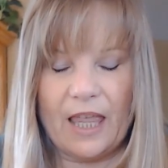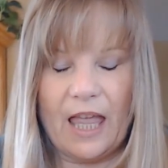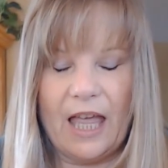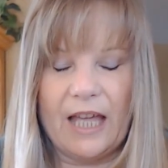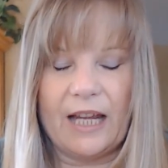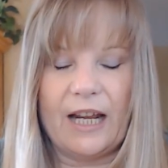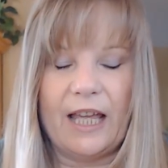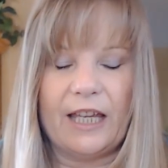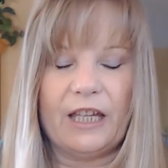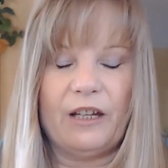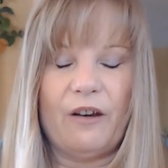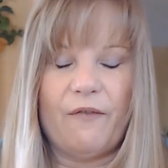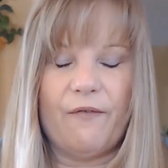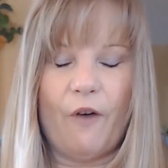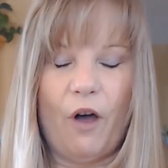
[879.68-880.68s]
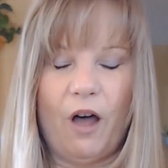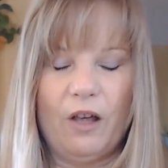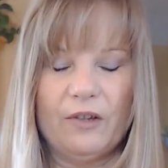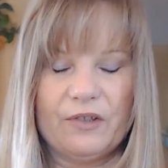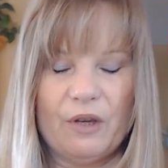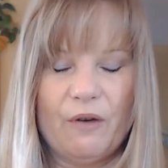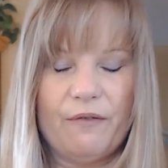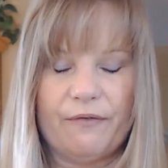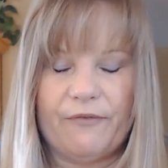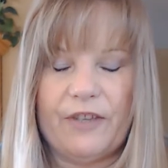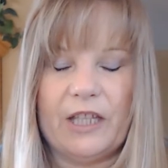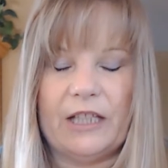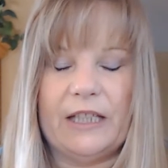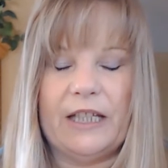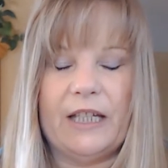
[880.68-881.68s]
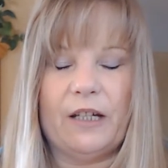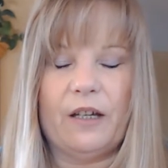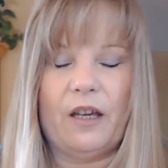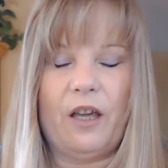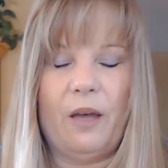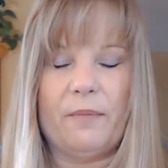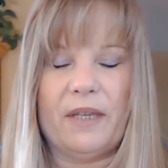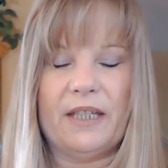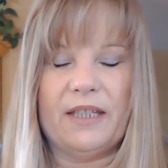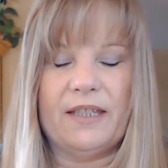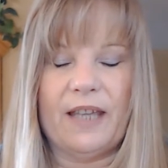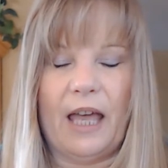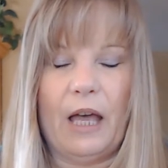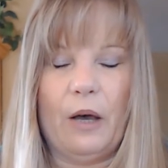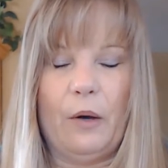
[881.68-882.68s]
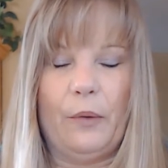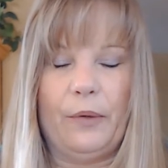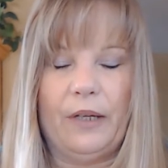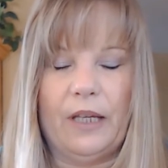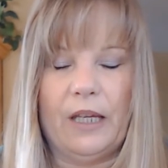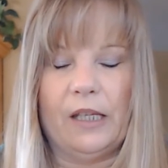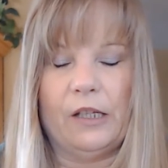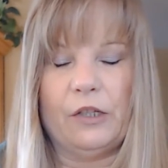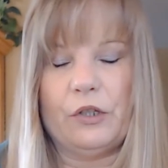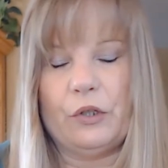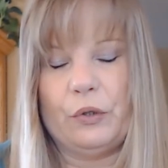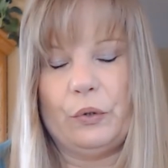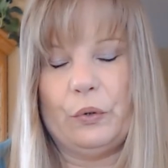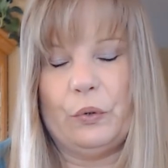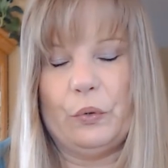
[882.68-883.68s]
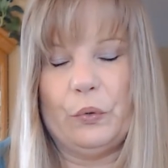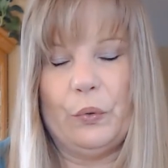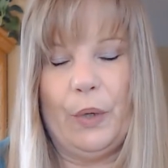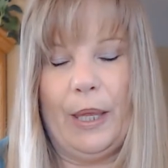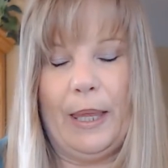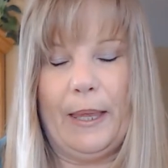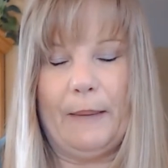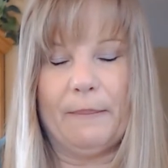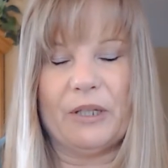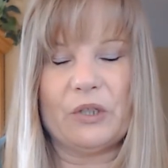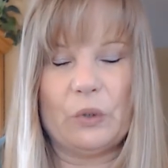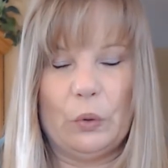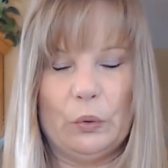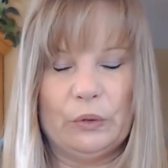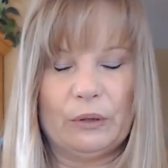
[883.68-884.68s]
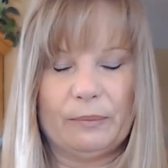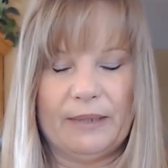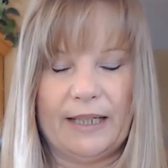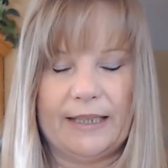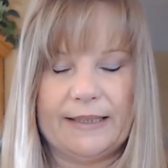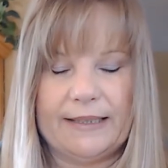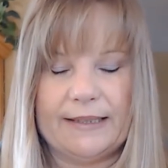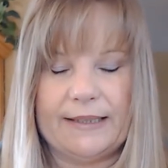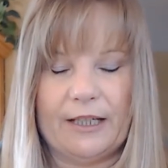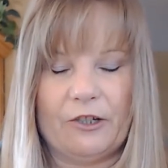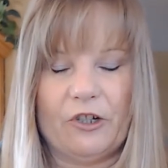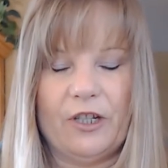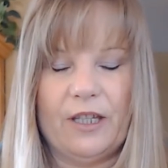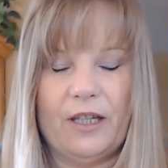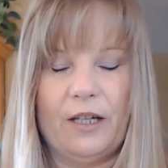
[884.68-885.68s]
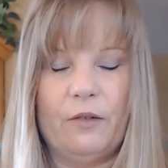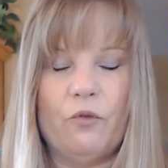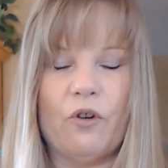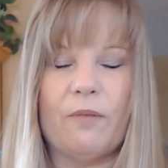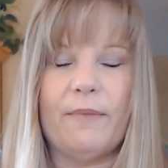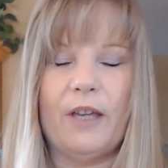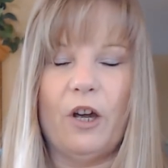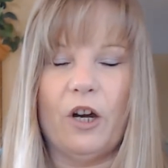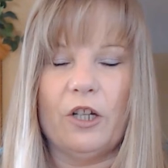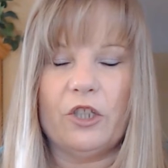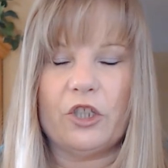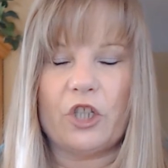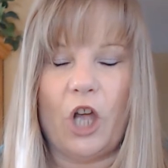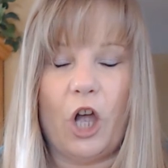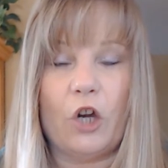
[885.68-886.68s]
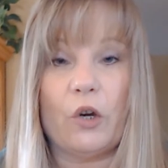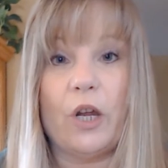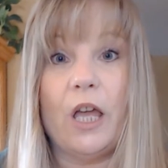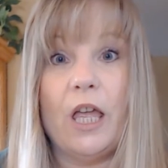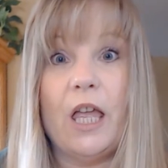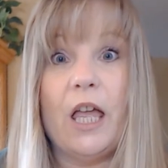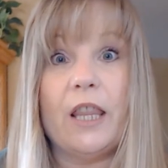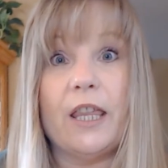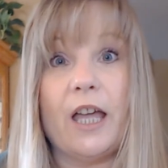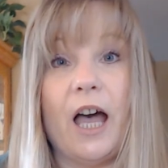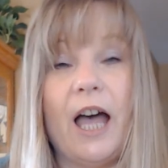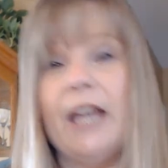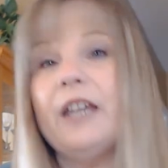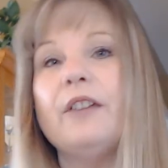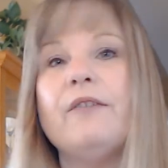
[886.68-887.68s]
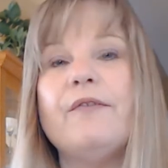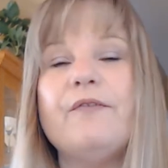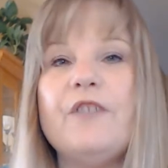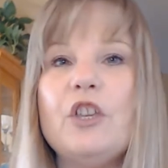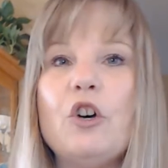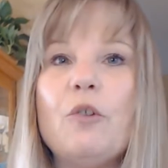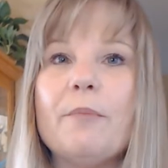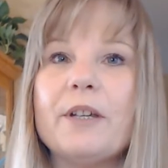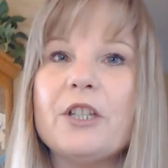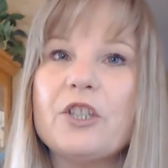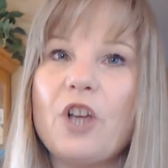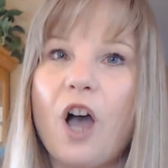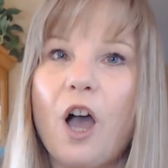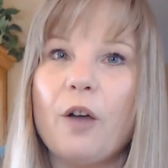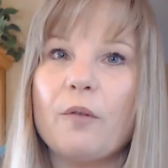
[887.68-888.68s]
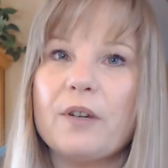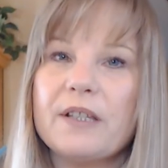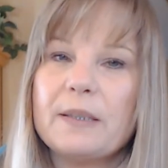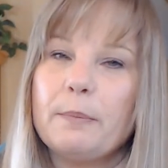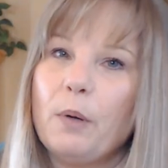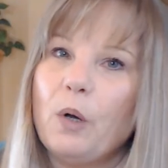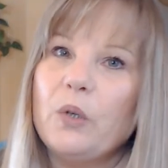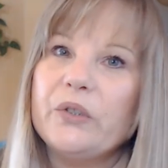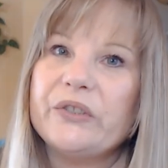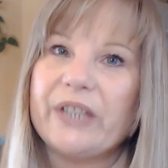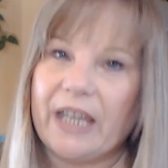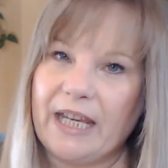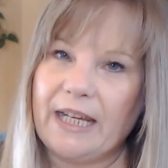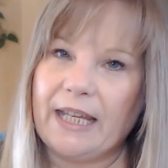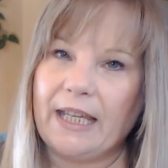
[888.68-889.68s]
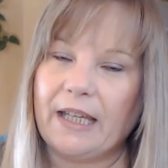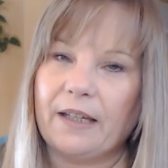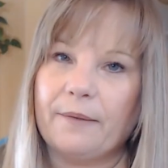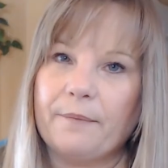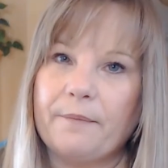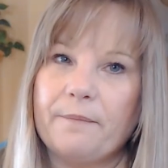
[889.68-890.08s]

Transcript: And I can also feel it coming down into my solar plexus area or my heart chakra. Like I could feel my chakras pulsating